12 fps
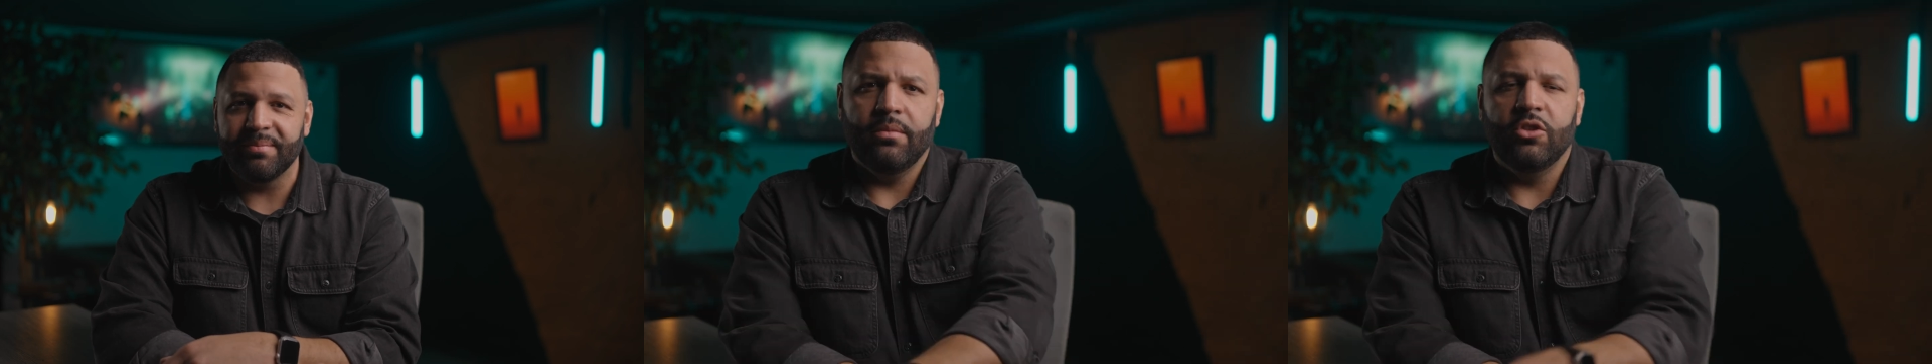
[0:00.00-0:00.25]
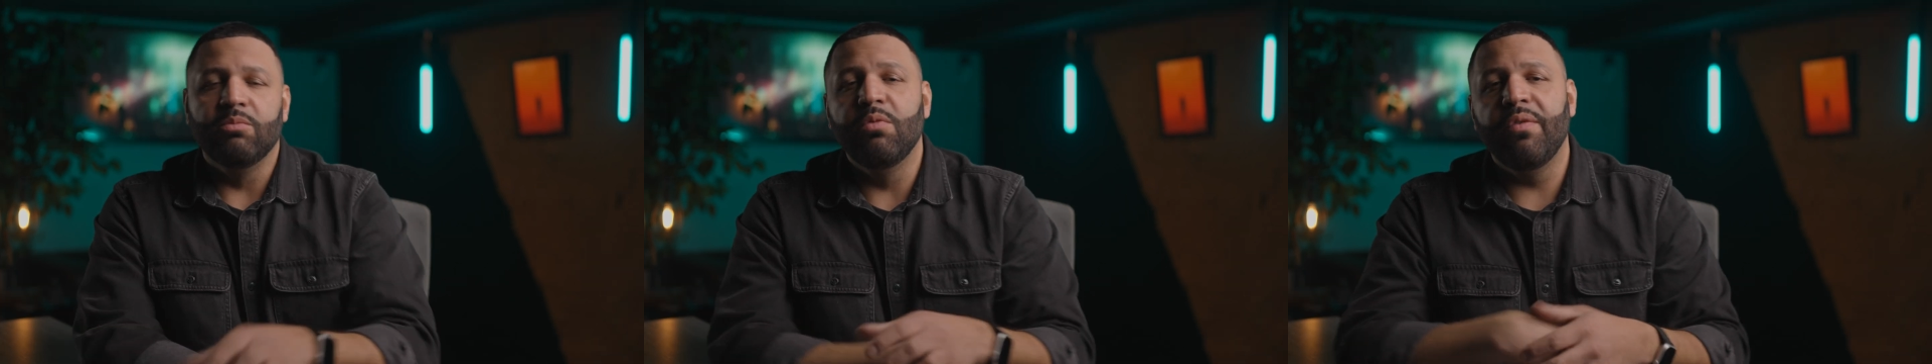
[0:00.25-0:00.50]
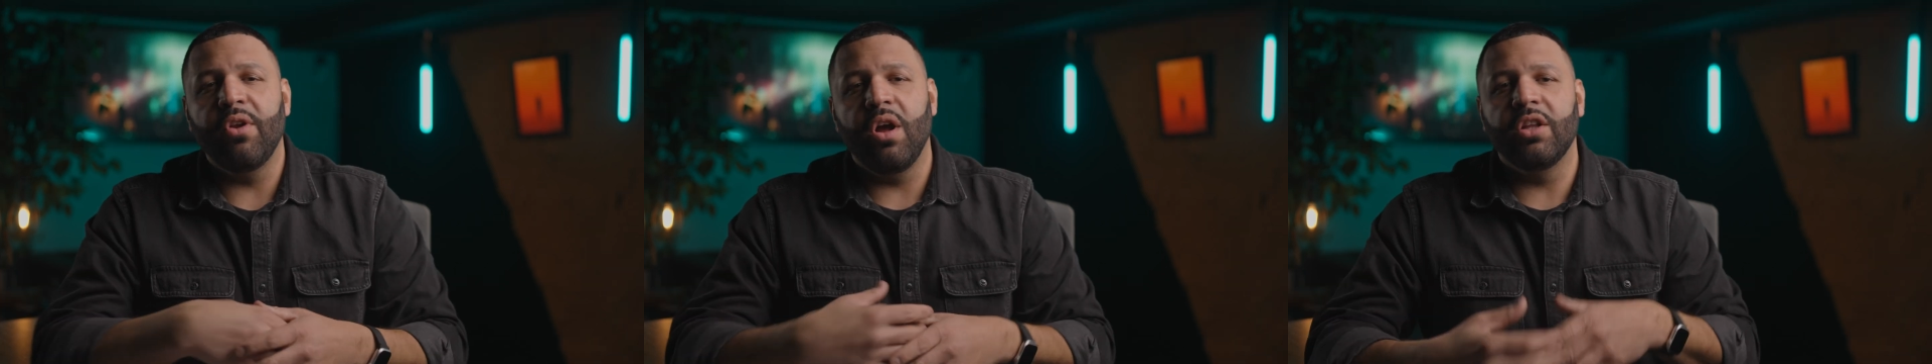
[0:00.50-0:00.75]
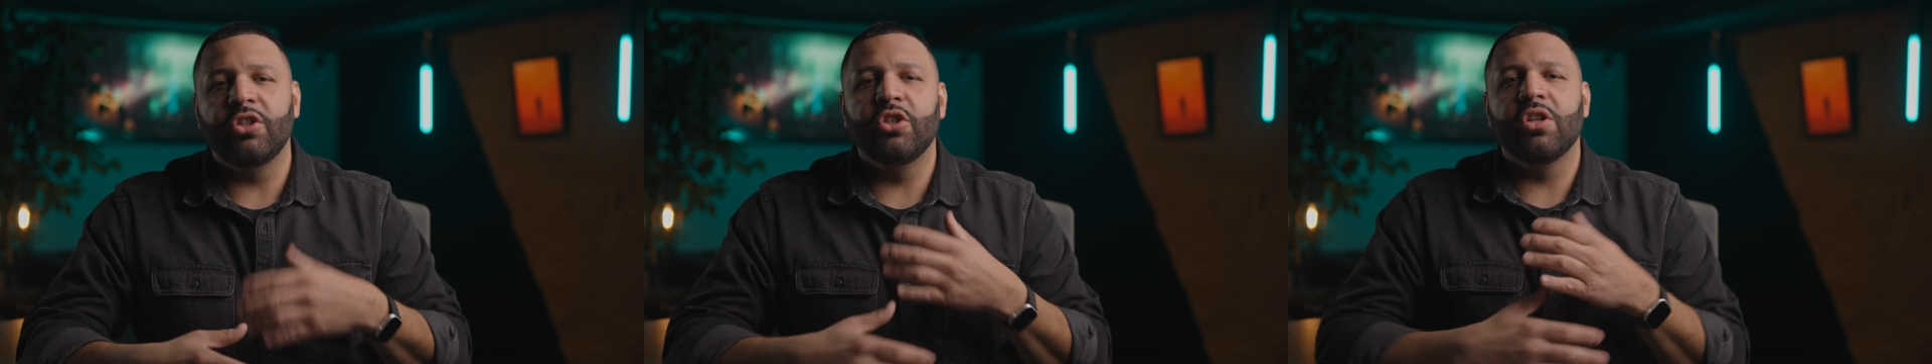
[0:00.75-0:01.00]
So moving
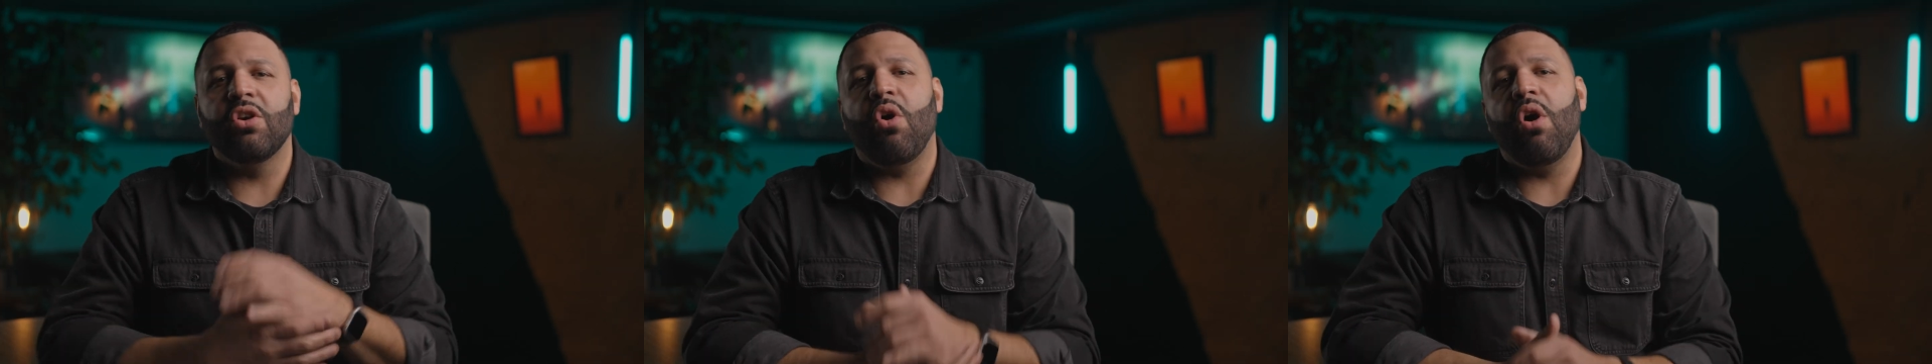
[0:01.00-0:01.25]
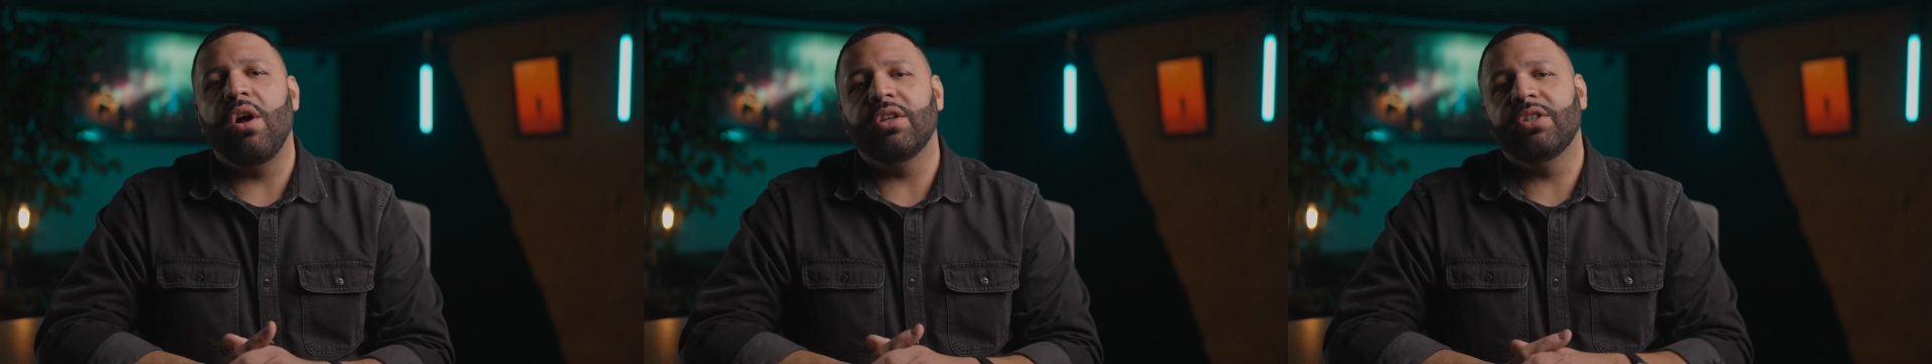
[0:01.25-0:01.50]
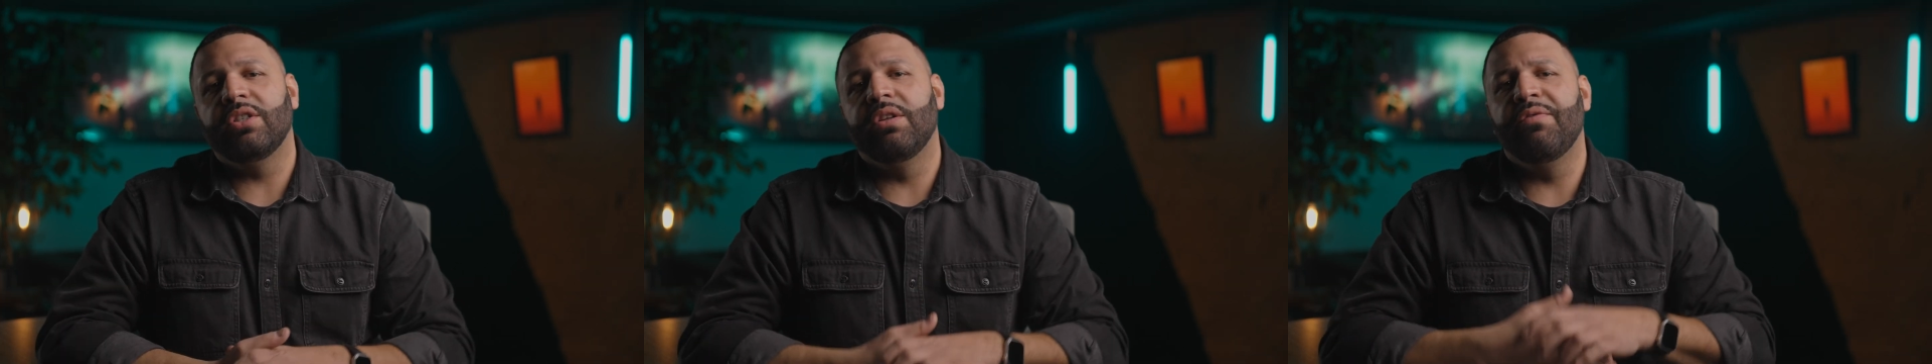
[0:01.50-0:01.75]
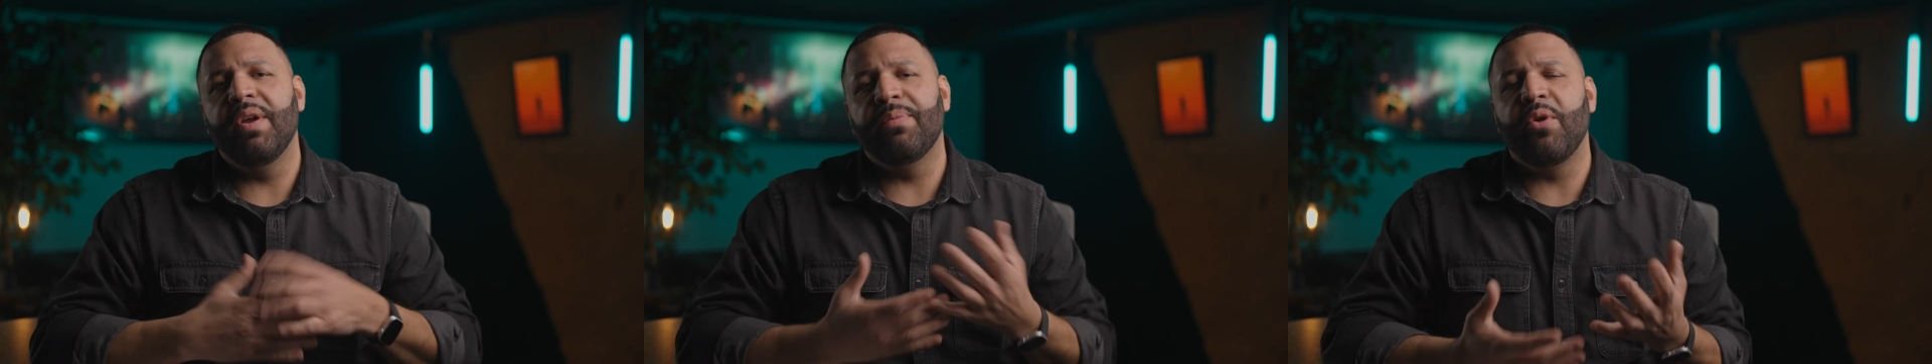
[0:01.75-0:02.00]
on to the cost, the
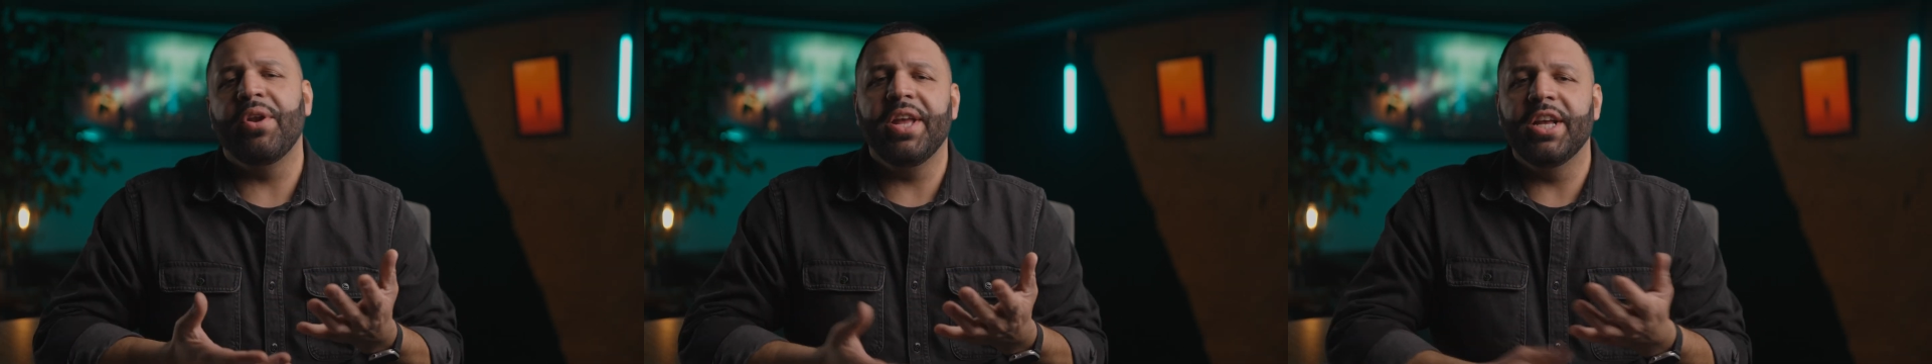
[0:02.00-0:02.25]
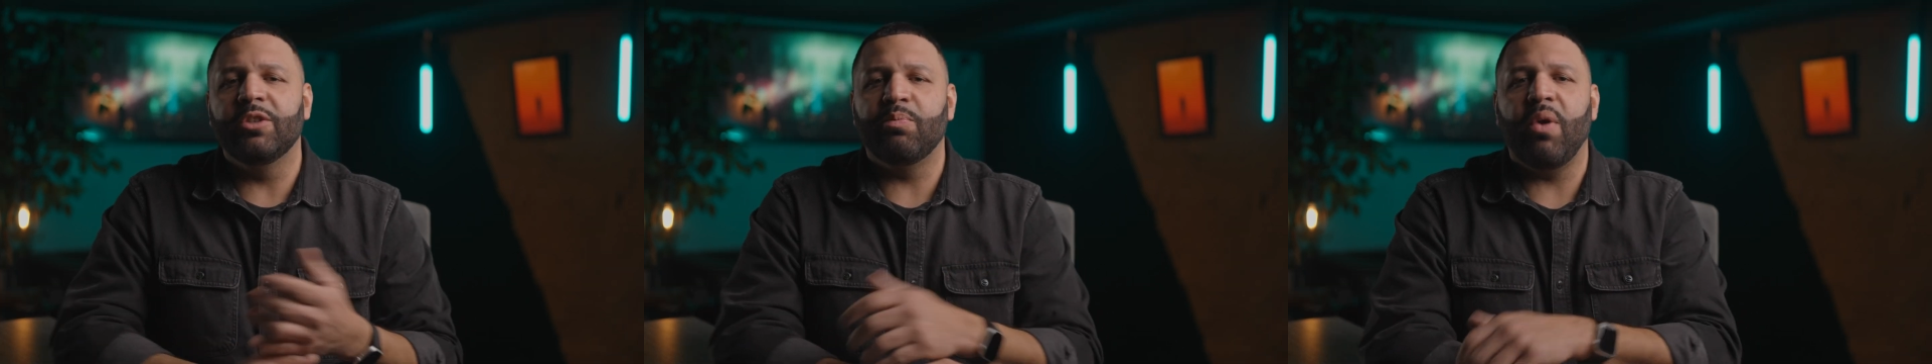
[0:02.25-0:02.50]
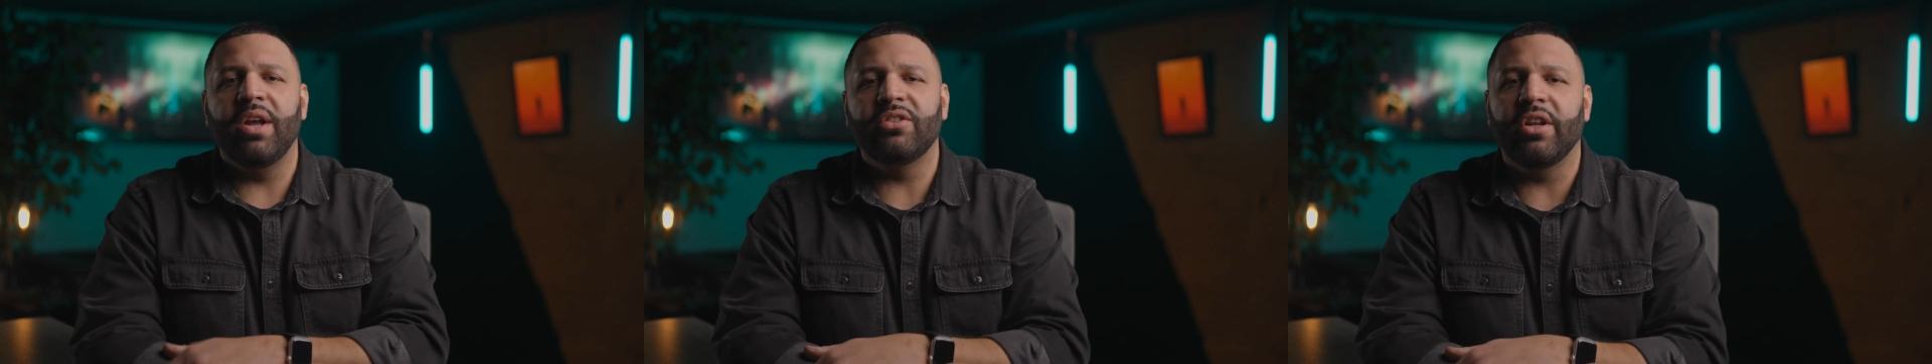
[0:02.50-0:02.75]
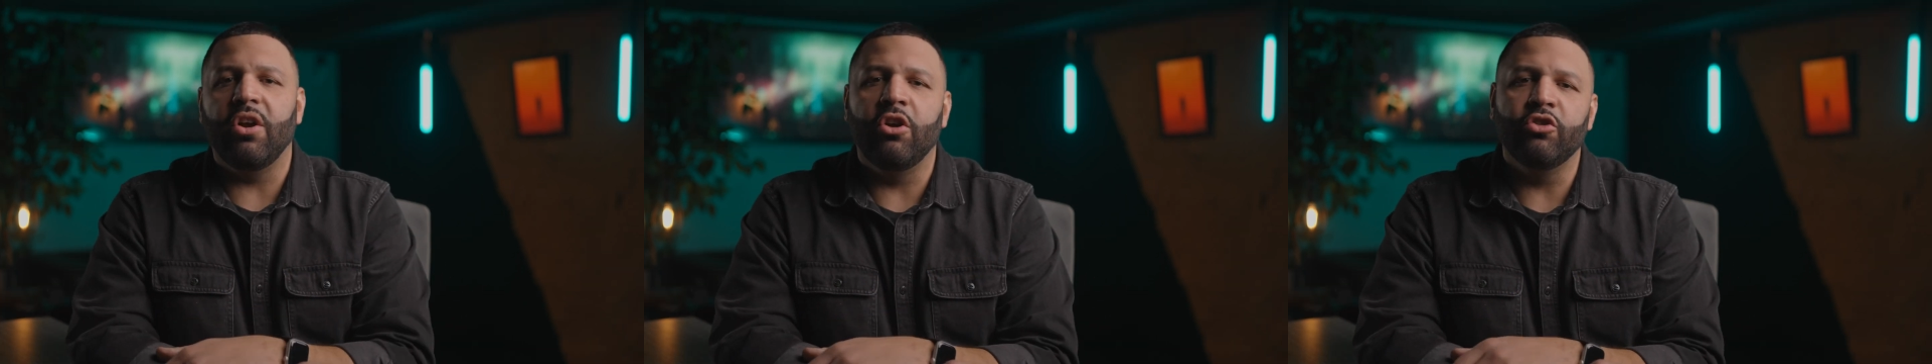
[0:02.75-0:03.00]
VM30 is priced
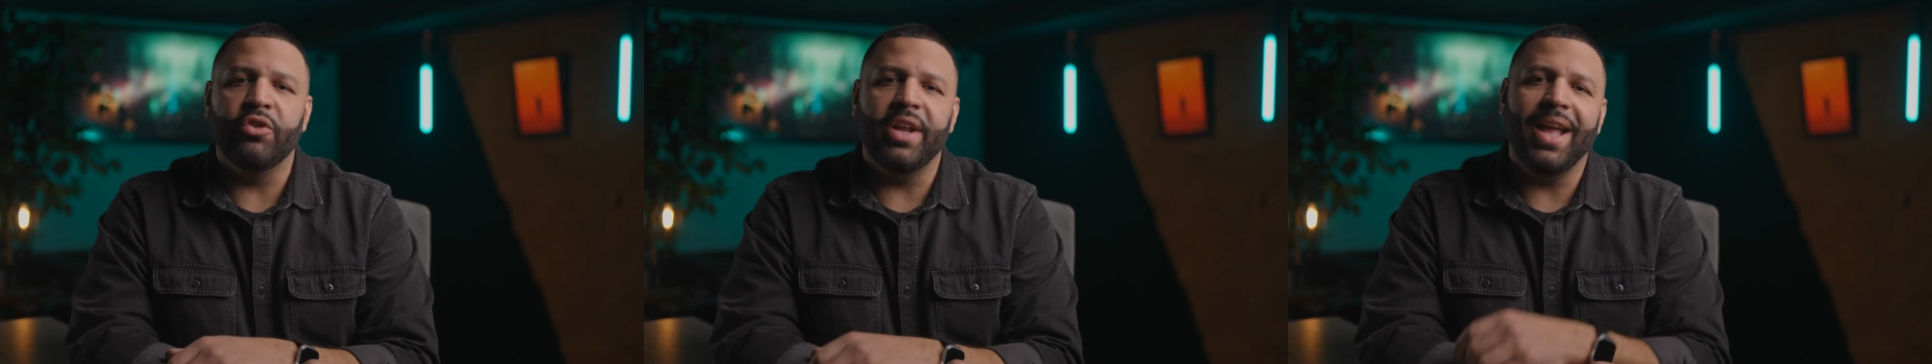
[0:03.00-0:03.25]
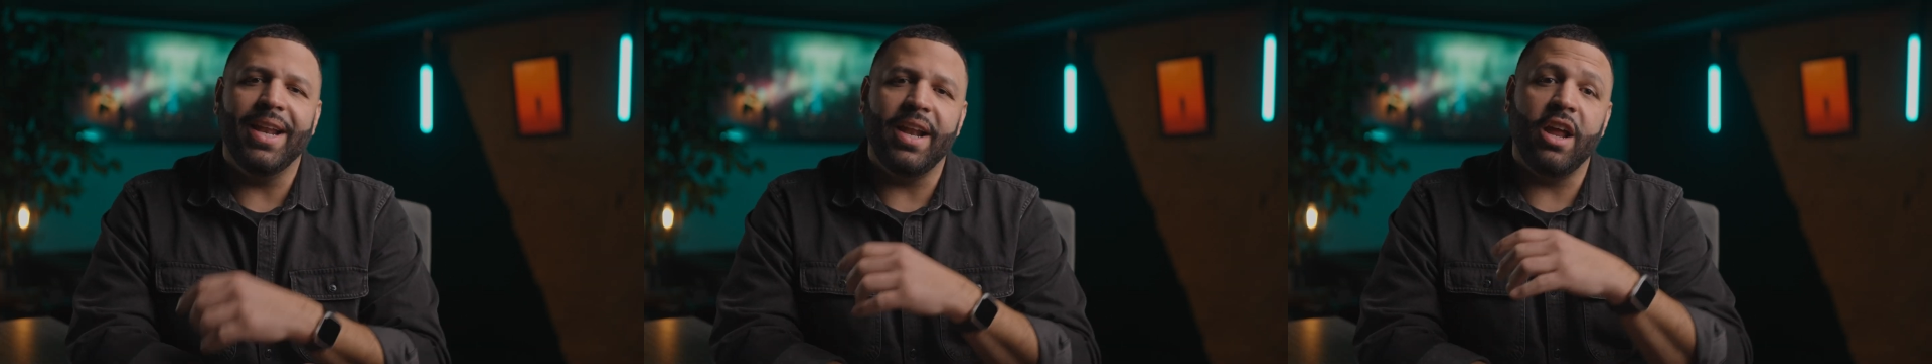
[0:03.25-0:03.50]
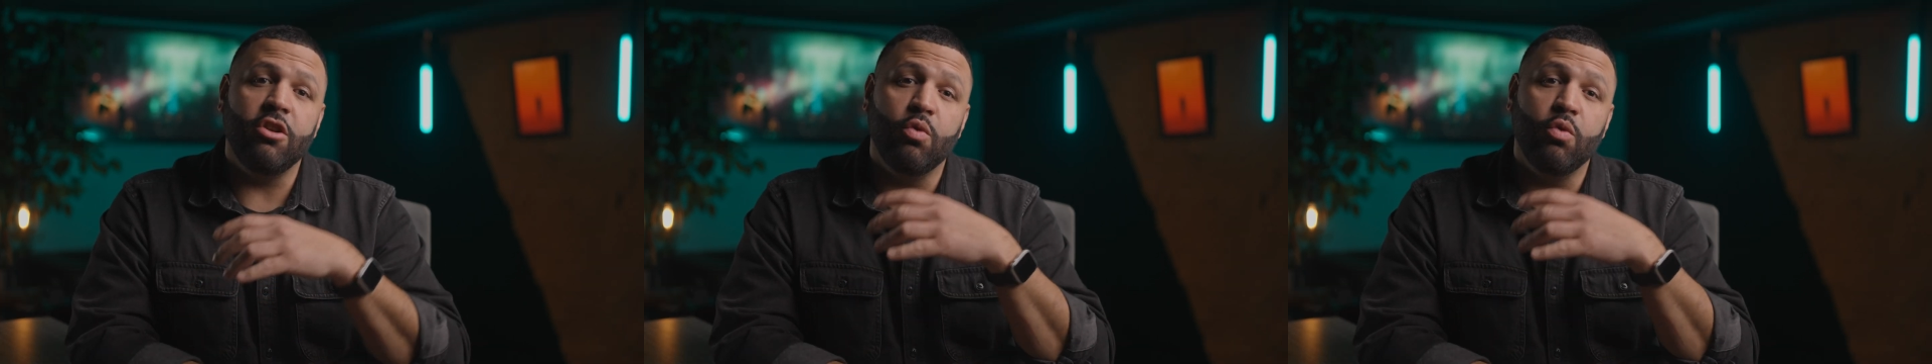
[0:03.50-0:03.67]
at $189